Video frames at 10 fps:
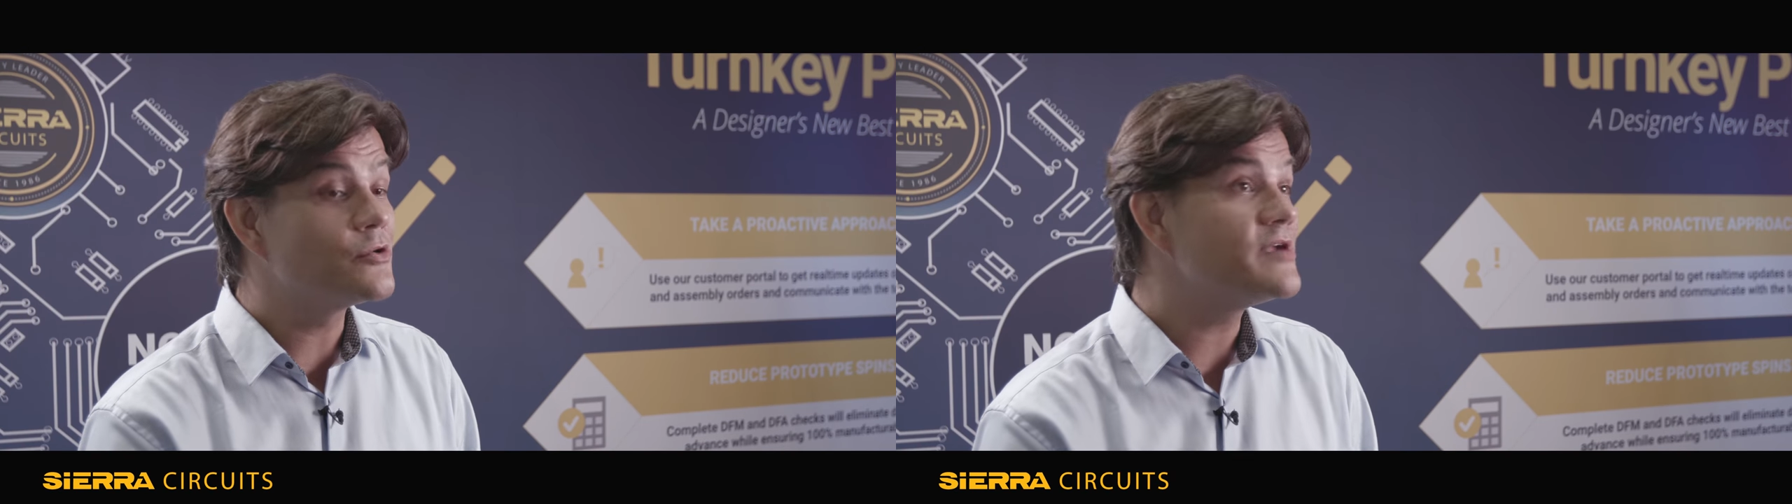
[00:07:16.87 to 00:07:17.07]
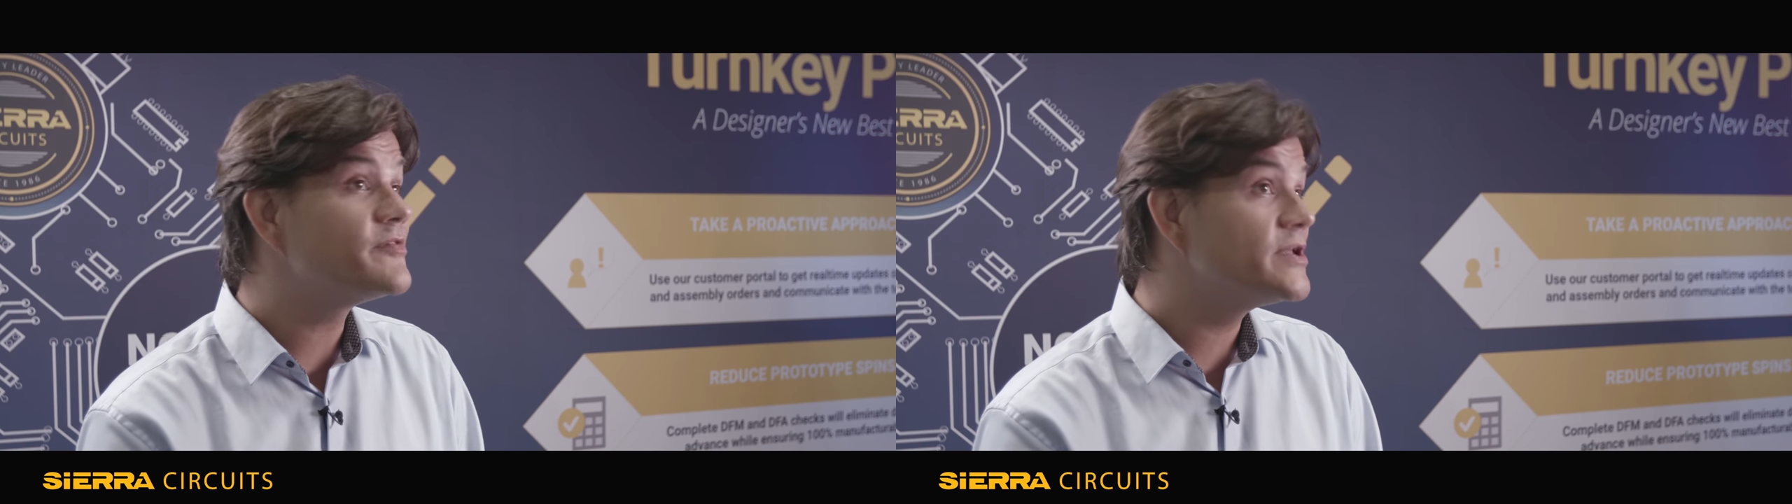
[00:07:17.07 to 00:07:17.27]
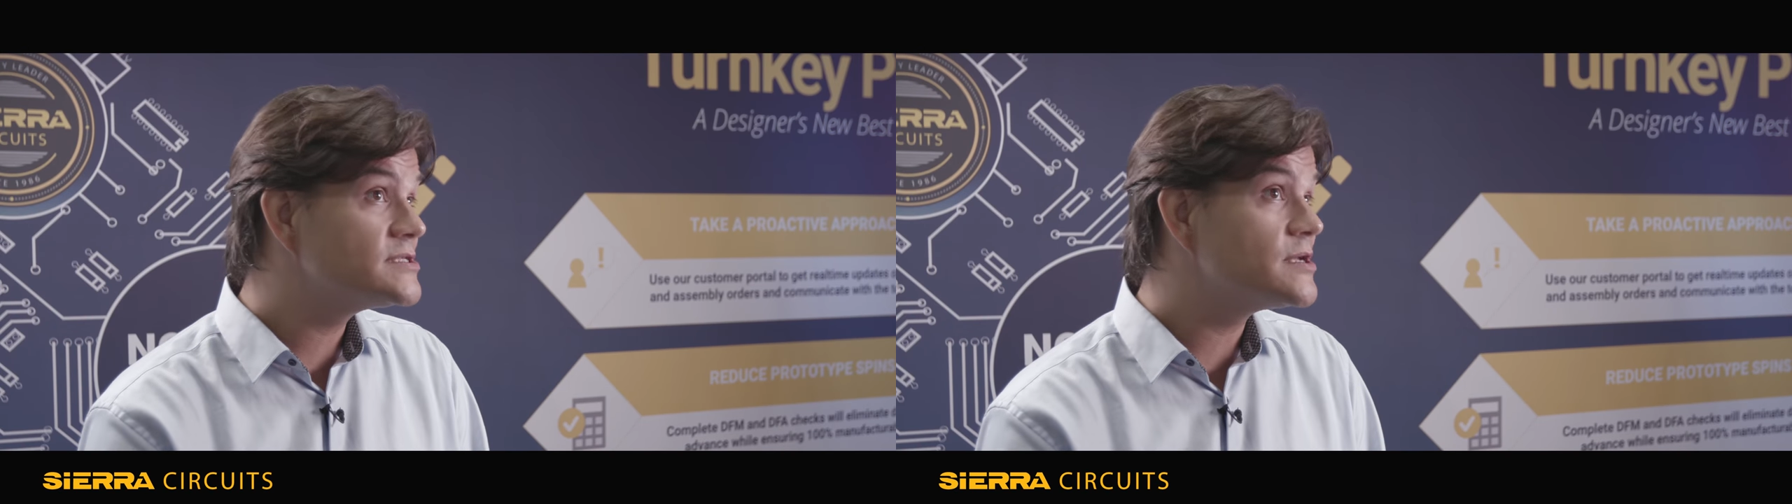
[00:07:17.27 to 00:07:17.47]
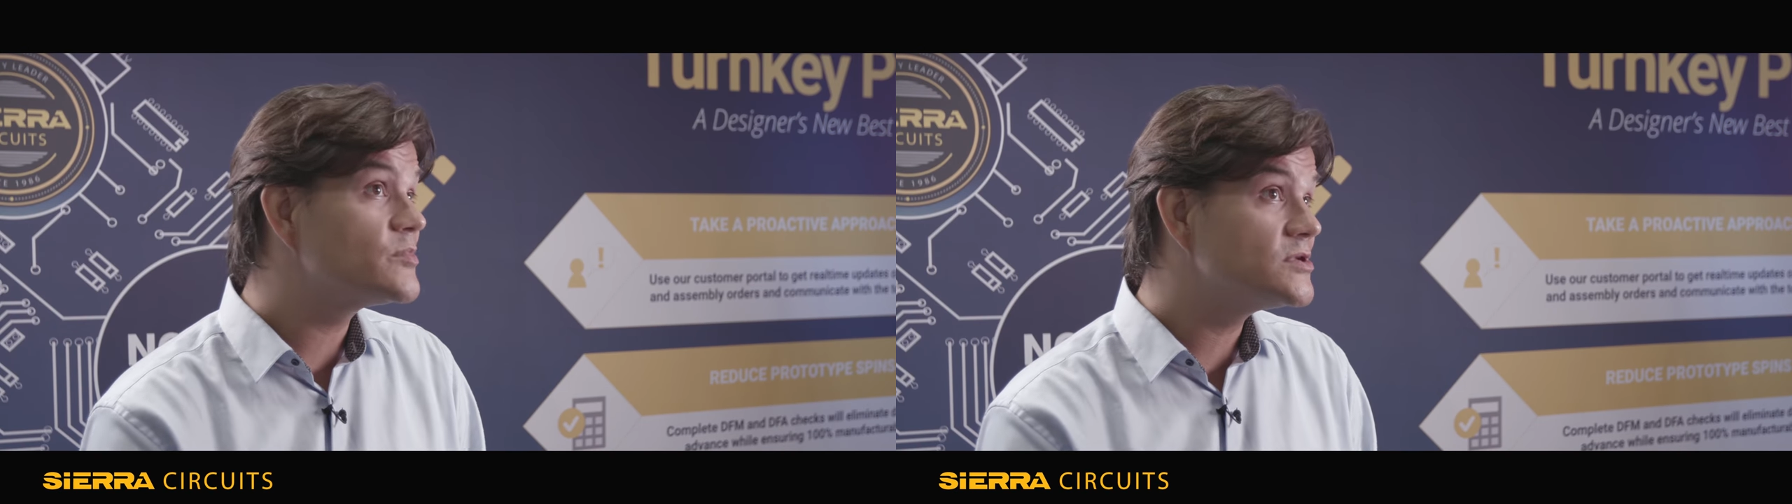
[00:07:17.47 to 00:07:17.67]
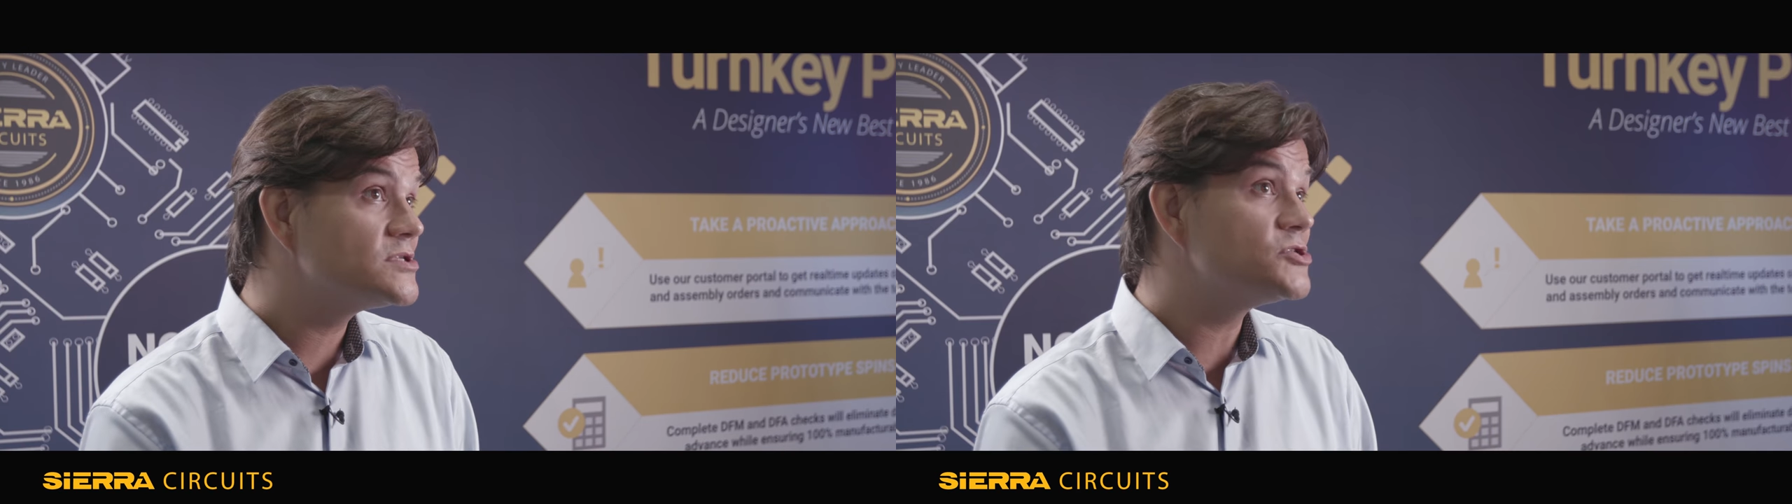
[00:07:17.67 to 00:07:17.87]
or even in
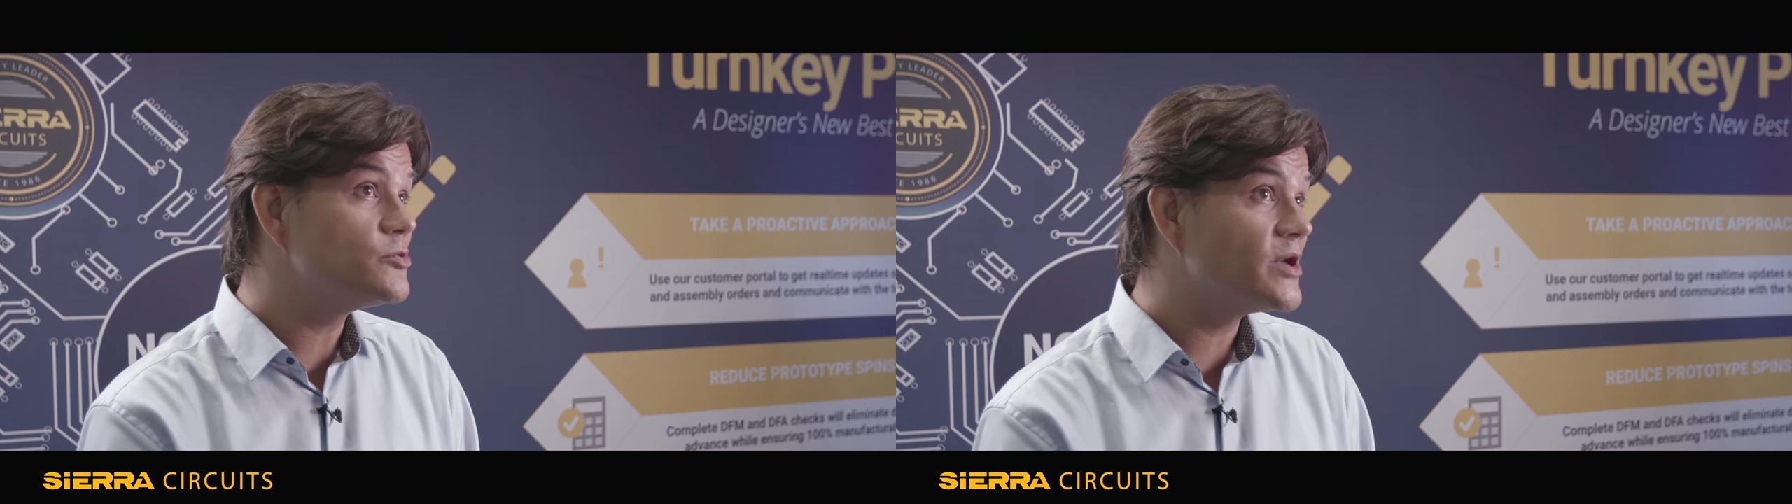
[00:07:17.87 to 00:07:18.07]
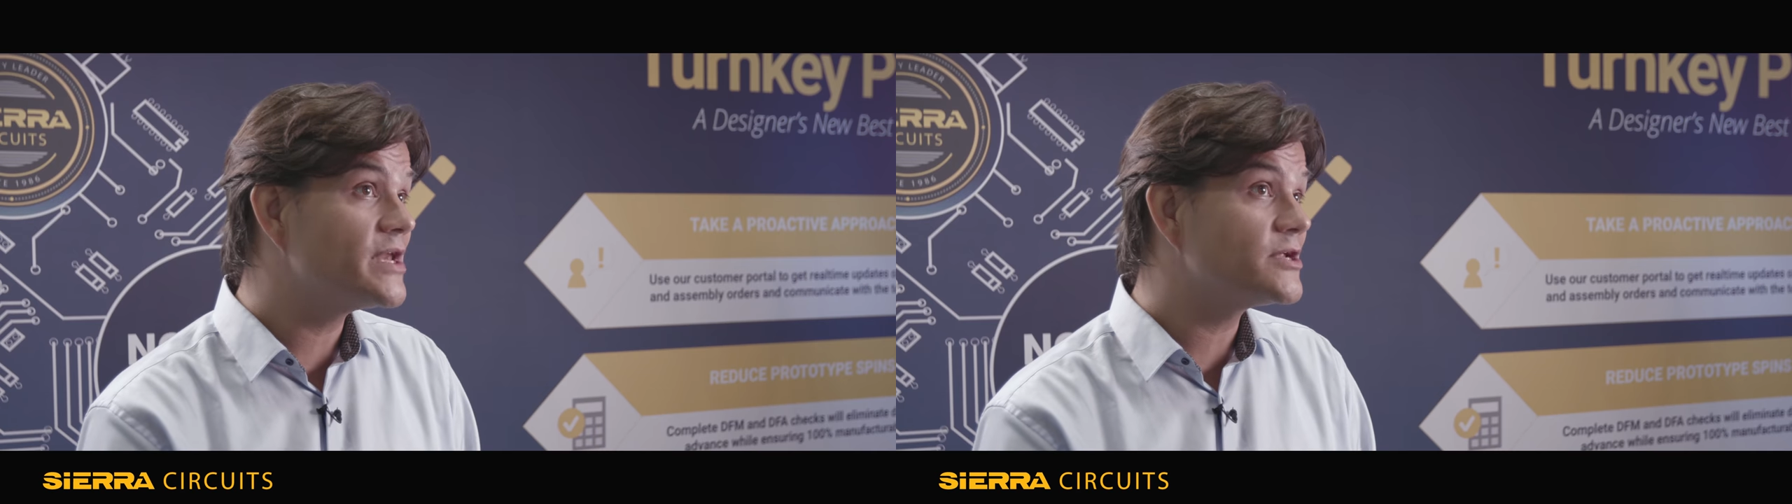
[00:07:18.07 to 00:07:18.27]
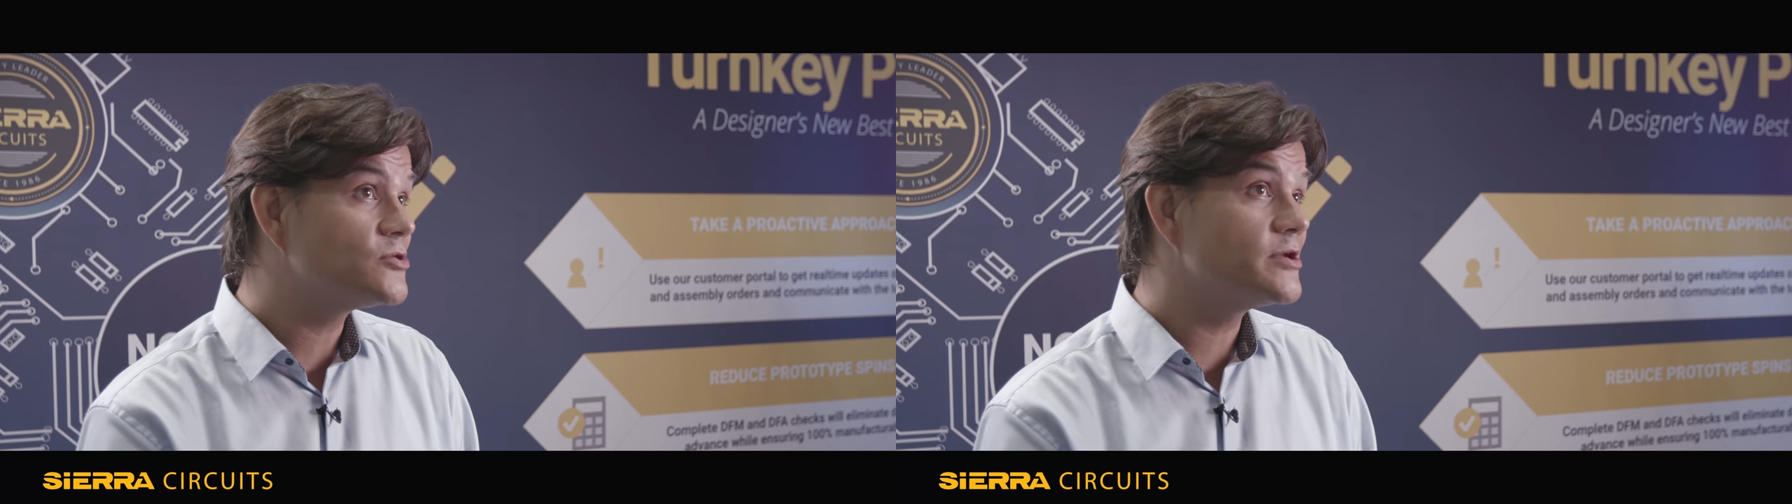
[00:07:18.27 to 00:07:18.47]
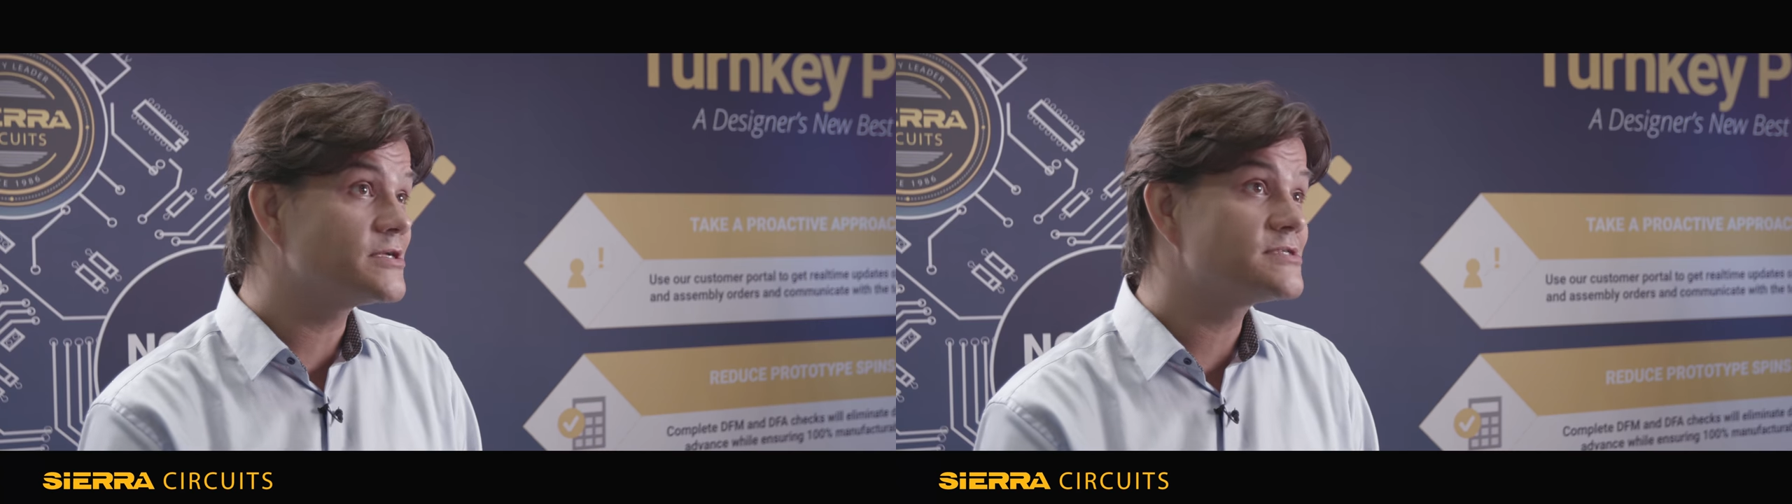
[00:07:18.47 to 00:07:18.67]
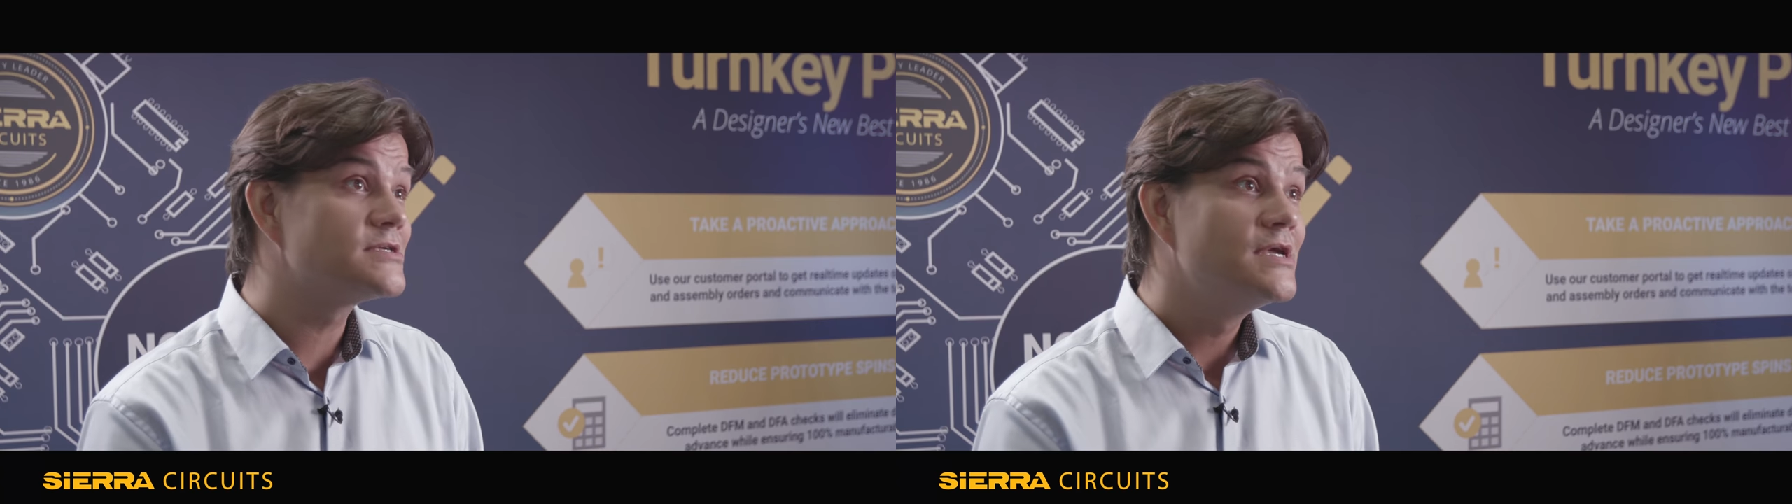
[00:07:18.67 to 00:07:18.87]
some consumer
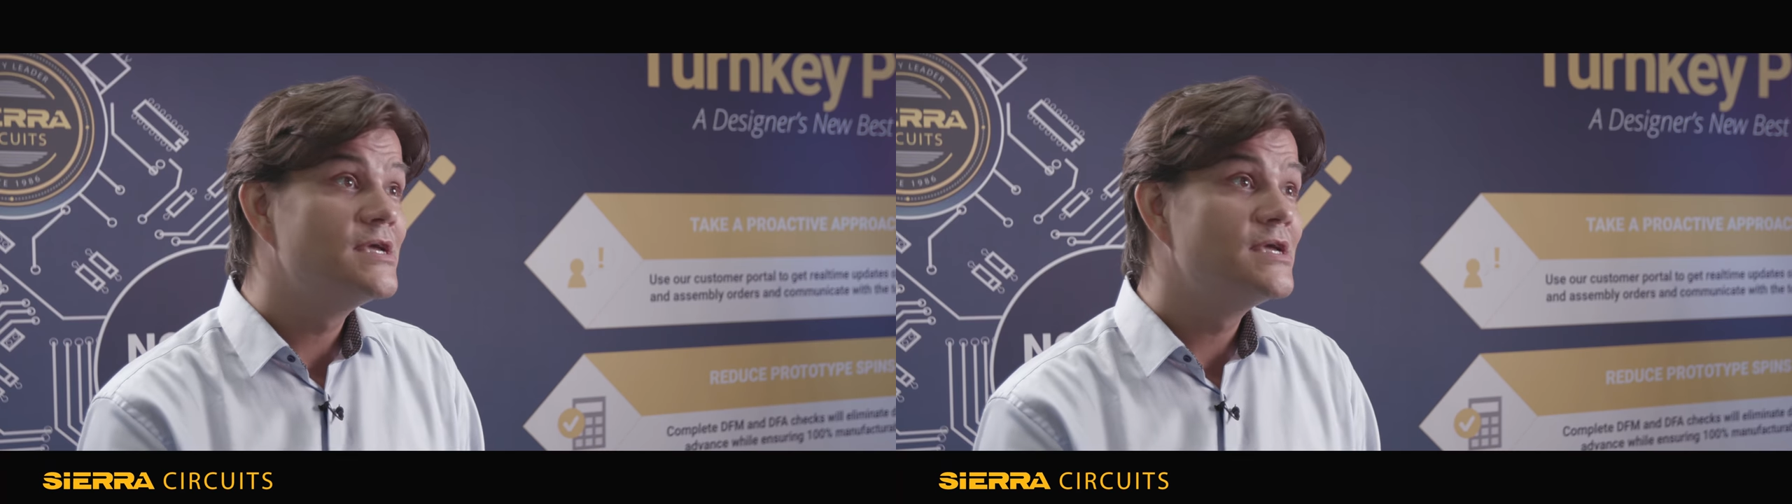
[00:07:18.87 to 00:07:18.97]
electronics